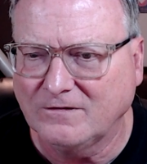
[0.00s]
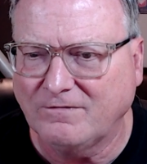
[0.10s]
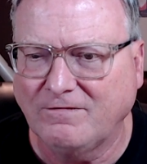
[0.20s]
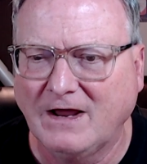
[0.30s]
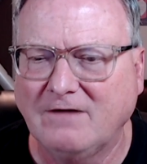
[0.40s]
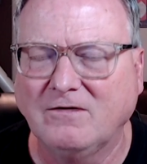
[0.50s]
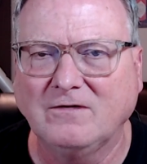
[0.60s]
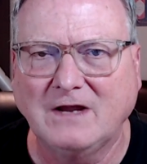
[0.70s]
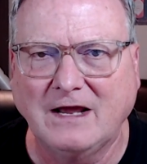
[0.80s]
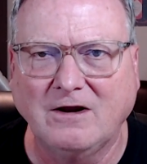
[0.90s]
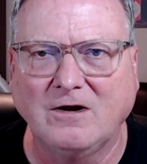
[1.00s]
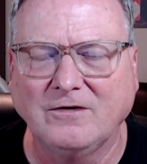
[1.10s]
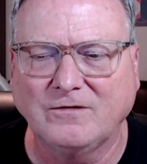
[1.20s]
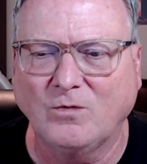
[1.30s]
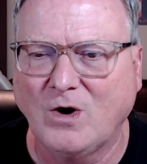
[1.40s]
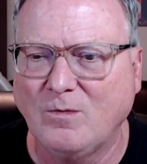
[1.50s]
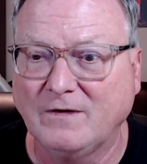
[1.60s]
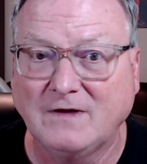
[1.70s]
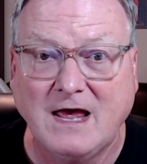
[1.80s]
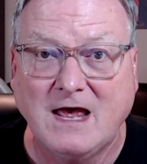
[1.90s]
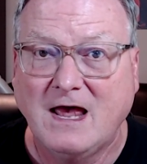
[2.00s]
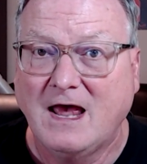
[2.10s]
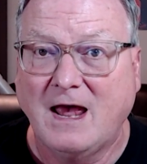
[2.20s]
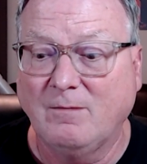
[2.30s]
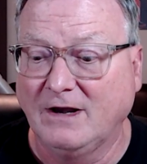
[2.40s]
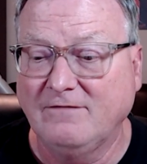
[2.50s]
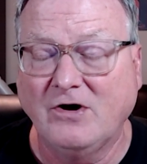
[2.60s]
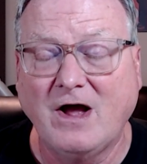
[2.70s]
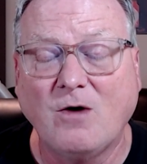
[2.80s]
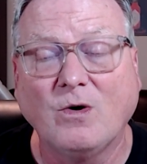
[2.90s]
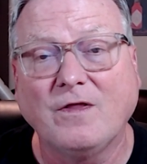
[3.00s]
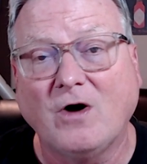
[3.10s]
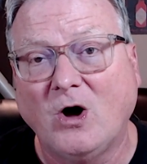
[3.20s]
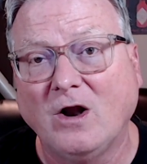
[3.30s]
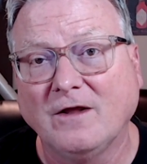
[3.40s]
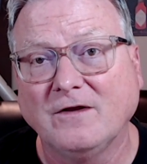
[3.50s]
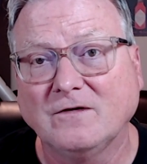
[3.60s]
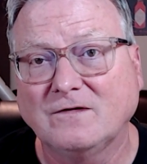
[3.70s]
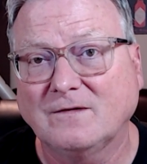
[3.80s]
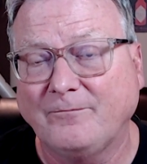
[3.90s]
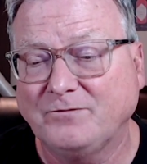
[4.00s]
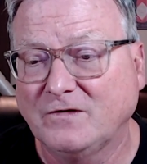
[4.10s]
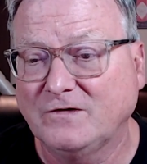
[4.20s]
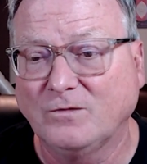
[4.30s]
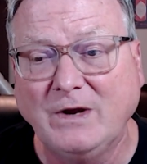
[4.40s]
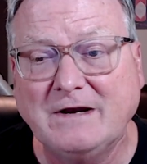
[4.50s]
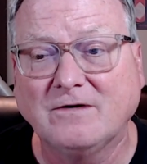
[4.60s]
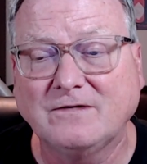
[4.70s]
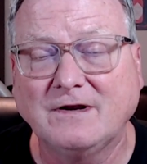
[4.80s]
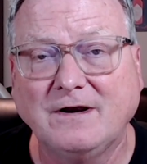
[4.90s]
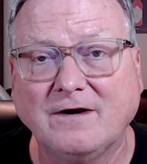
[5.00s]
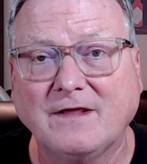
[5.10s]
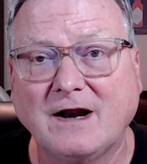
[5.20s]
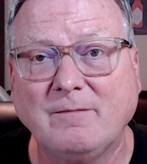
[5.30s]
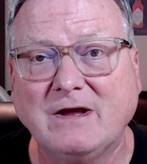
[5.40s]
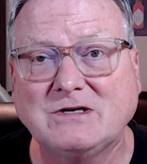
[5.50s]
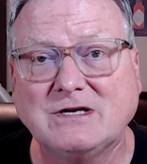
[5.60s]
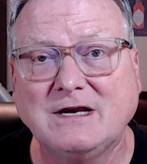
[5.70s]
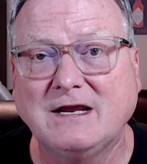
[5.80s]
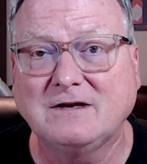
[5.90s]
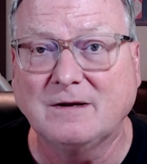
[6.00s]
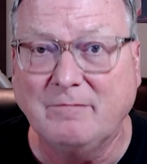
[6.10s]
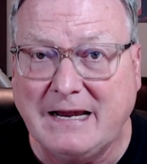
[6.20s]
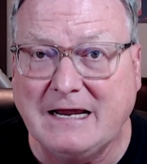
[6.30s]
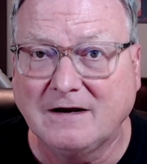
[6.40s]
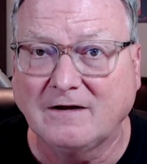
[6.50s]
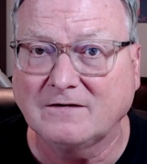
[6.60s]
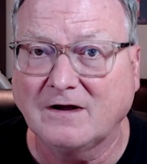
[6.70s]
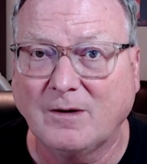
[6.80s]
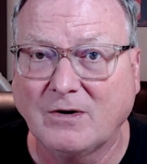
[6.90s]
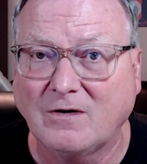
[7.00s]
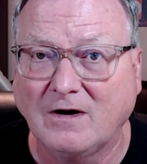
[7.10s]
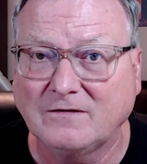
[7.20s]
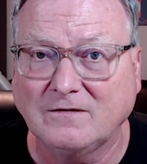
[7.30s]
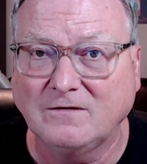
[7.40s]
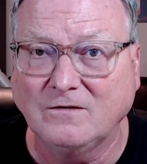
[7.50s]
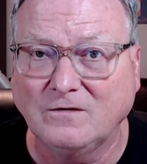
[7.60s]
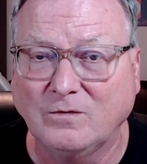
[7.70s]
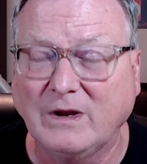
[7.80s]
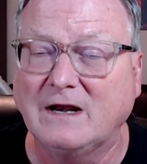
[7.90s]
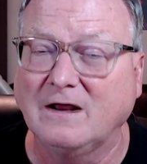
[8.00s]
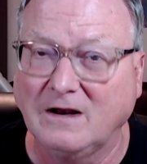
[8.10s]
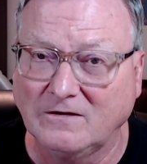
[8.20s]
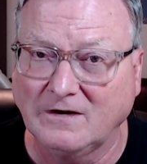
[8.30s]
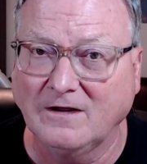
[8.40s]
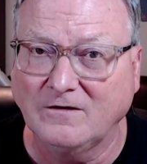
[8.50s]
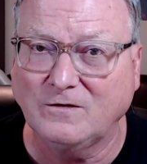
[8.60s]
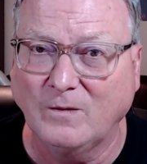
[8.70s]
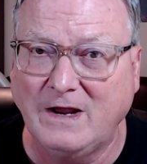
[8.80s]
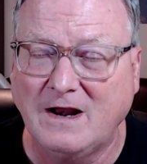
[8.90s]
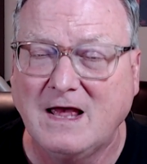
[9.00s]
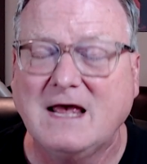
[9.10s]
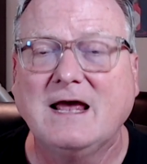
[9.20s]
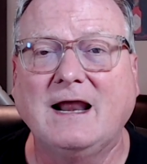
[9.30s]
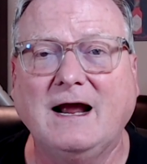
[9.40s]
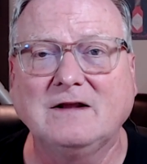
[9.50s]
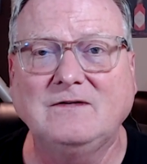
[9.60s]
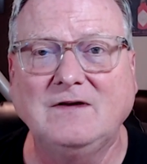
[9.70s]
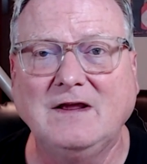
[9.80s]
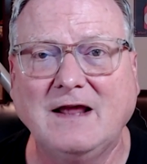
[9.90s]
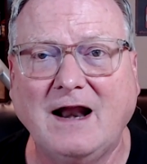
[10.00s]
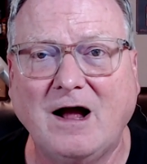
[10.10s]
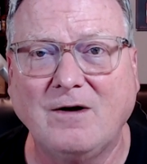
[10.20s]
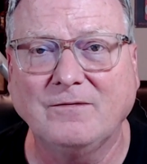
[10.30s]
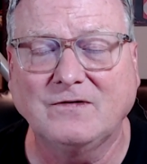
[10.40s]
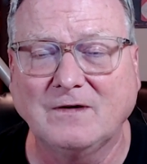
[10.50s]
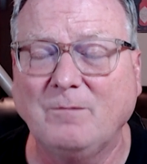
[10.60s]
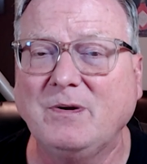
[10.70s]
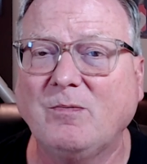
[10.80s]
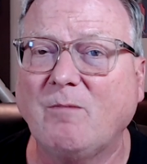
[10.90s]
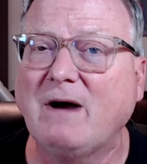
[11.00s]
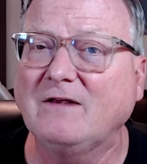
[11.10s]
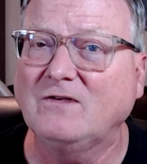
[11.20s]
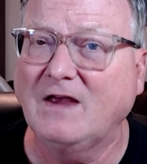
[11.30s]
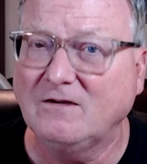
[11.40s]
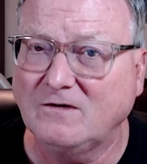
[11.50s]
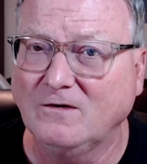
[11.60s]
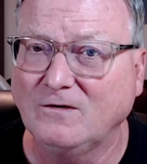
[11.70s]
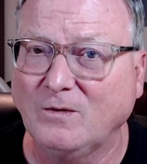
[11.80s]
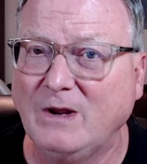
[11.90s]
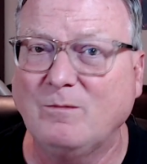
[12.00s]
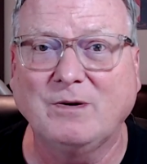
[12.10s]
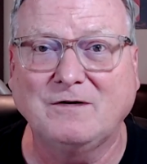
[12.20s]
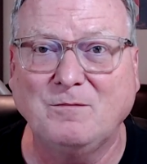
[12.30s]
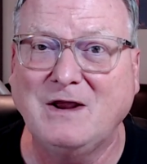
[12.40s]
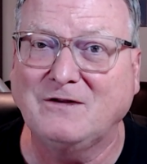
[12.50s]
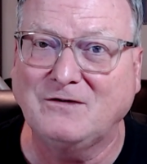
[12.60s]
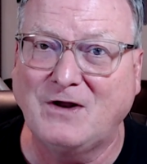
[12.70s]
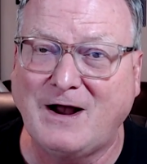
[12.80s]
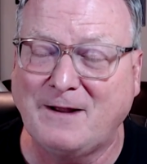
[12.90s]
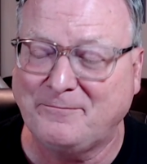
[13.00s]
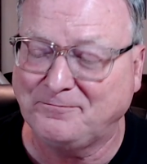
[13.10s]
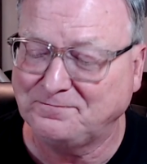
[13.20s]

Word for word: flavors, getting all those aromas. And believe it or not, with all of those sweeteners in here that I mentioned, to me it doesn't come across as too sweet. It is a little sweet, and I can see that how some people might say it's too sweet, but to me it's not.